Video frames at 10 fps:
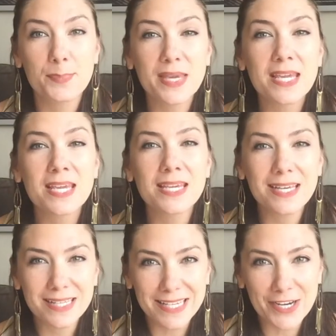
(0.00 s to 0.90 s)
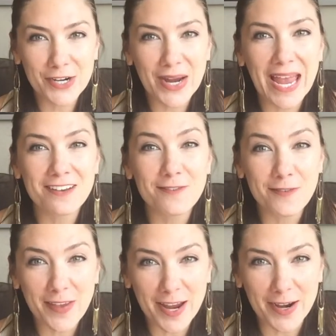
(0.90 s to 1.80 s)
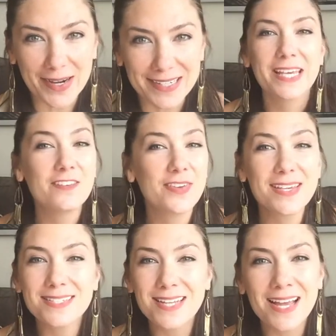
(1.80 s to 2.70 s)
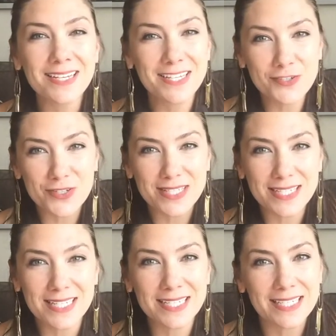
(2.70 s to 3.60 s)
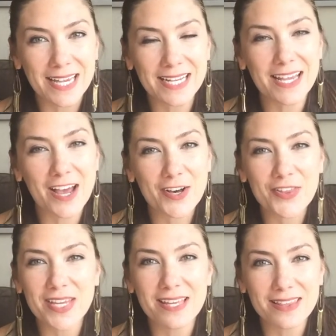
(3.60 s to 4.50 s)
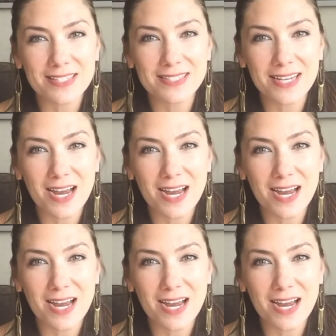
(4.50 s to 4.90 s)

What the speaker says: Be clear and fair. If he's not interested in getting healthy at this